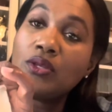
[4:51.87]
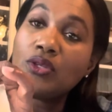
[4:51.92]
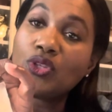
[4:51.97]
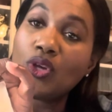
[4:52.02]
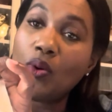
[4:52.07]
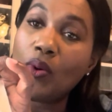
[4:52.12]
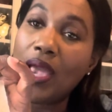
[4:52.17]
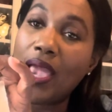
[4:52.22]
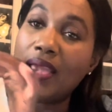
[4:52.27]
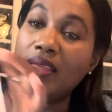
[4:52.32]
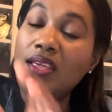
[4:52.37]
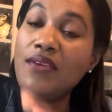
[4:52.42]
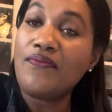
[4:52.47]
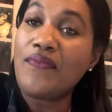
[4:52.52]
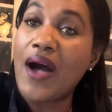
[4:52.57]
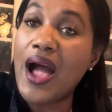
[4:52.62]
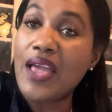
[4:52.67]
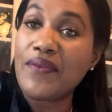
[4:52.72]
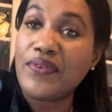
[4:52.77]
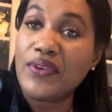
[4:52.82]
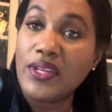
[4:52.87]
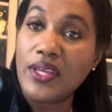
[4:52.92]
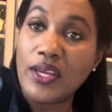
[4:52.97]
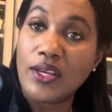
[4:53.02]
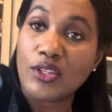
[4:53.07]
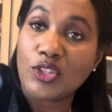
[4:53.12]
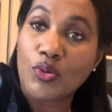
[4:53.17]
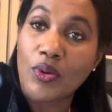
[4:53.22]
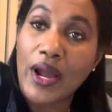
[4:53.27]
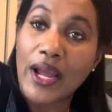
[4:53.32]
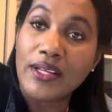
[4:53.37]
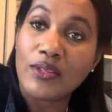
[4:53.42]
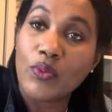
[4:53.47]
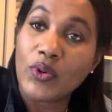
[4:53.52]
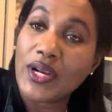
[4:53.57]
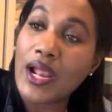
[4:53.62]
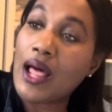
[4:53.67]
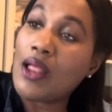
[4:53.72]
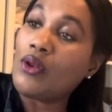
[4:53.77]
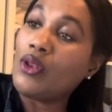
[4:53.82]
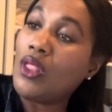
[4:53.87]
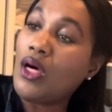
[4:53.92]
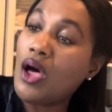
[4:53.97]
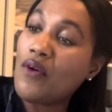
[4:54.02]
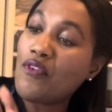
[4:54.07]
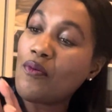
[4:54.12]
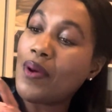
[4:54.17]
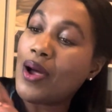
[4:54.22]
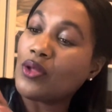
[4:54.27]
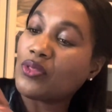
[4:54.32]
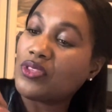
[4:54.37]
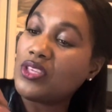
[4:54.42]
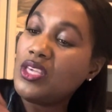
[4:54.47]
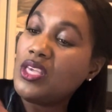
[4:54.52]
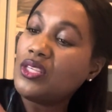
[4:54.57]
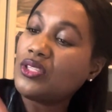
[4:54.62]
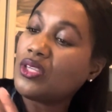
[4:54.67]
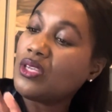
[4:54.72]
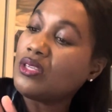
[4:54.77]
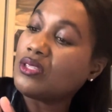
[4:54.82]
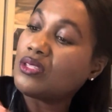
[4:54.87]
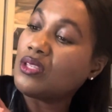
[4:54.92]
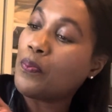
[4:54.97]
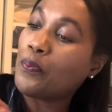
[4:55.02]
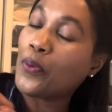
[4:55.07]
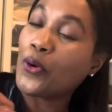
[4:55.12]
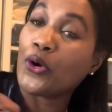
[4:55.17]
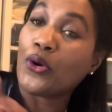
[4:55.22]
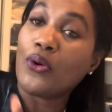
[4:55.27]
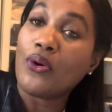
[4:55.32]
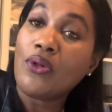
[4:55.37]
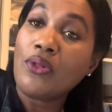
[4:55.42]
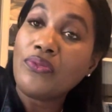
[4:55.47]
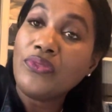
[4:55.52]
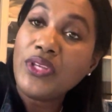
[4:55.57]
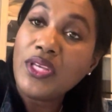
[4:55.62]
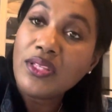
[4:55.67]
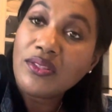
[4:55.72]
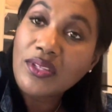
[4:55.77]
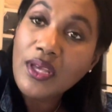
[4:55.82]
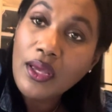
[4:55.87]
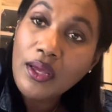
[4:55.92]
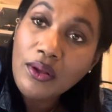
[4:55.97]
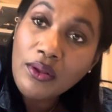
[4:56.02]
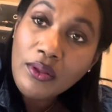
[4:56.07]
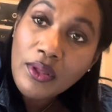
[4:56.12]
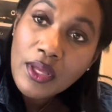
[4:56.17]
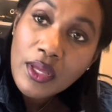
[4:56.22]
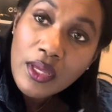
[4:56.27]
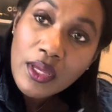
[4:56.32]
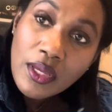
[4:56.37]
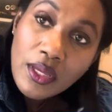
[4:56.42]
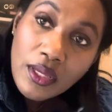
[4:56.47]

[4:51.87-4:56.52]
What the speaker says: So 85 it is, right? What I love about these is the pearl detail